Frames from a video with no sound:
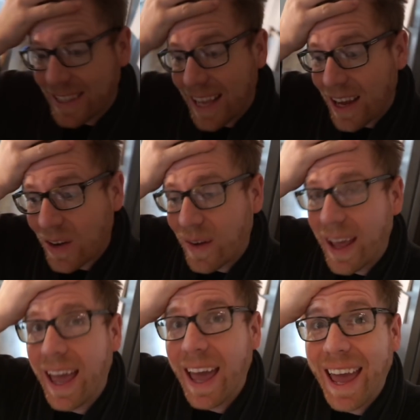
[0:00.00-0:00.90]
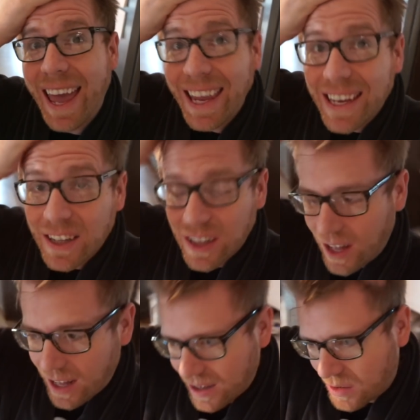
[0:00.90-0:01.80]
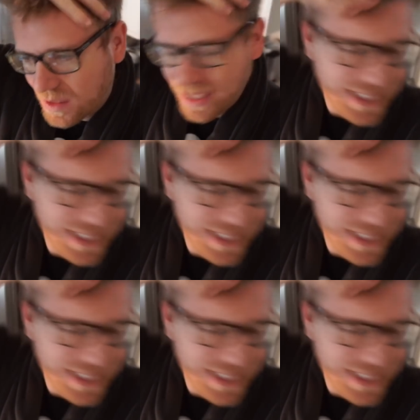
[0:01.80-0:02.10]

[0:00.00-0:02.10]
now 8 o'clock or like